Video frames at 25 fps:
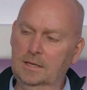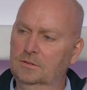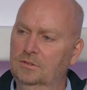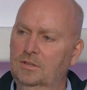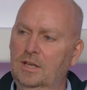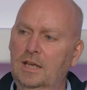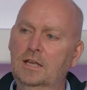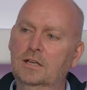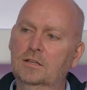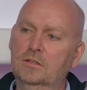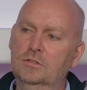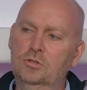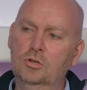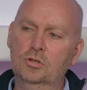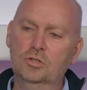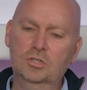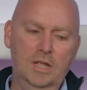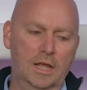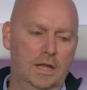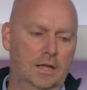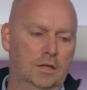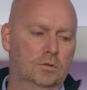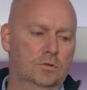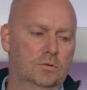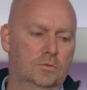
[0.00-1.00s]
take
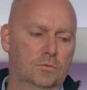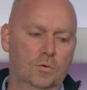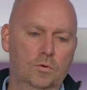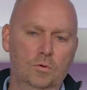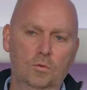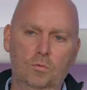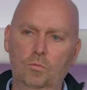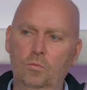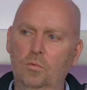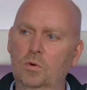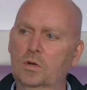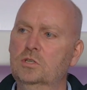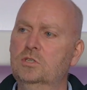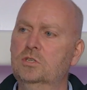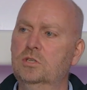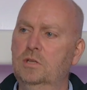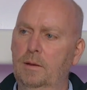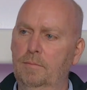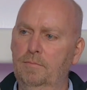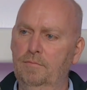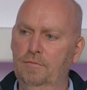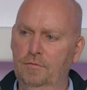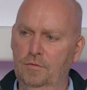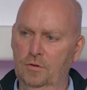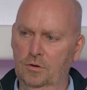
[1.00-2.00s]
it one
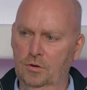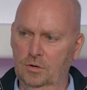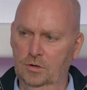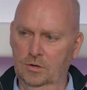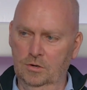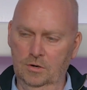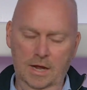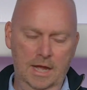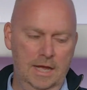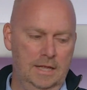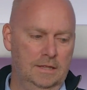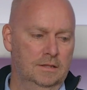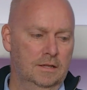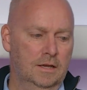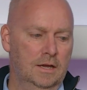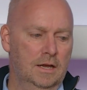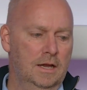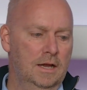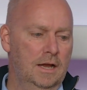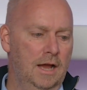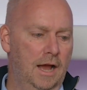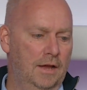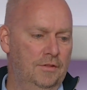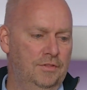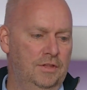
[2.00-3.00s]
step further. And
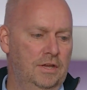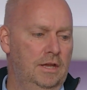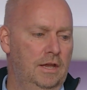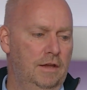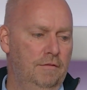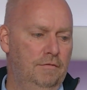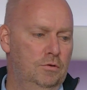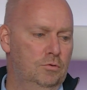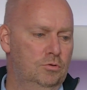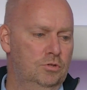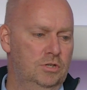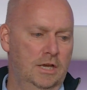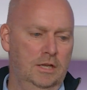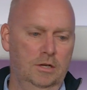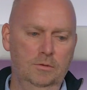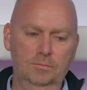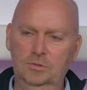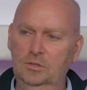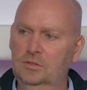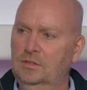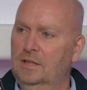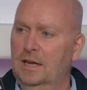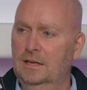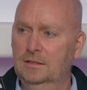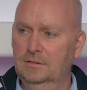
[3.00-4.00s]
I think if you set up
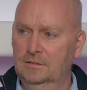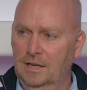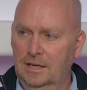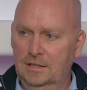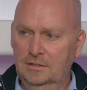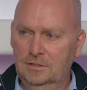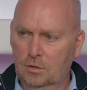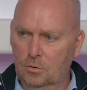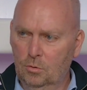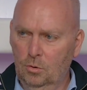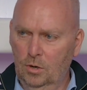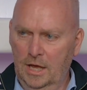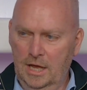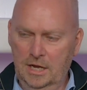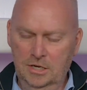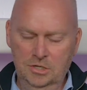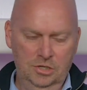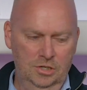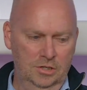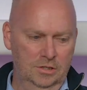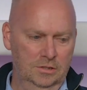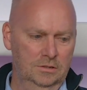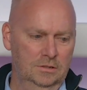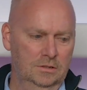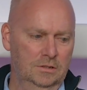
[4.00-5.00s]
the data
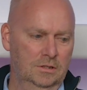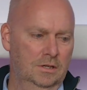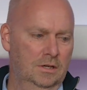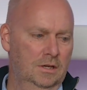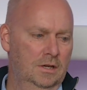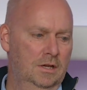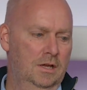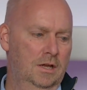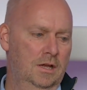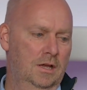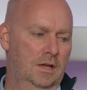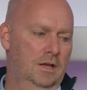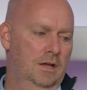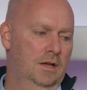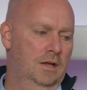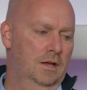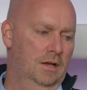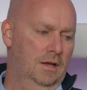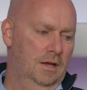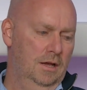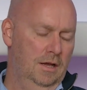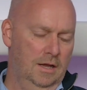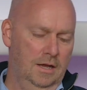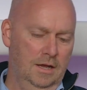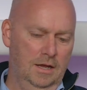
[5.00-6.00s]
collection,
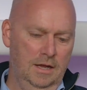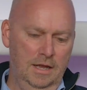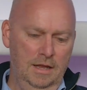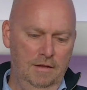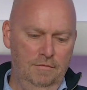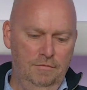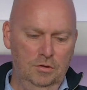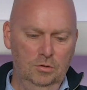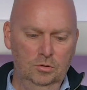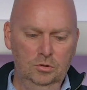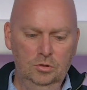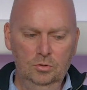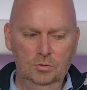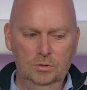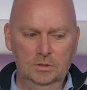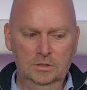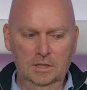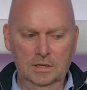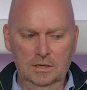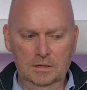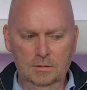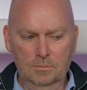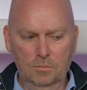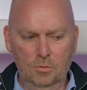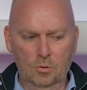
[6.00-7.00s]
if you do it
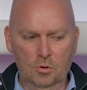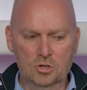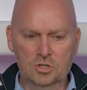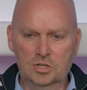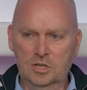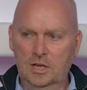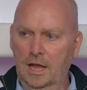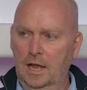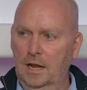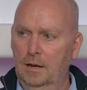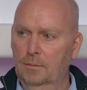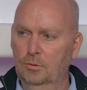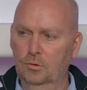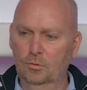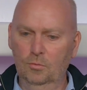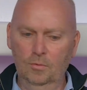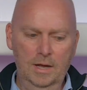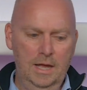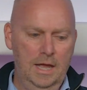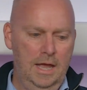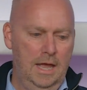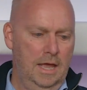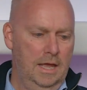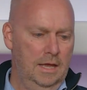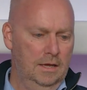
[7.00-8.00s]
in a more scalable
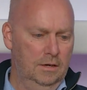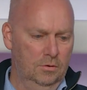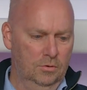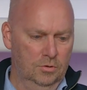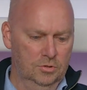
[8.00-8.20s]
way, and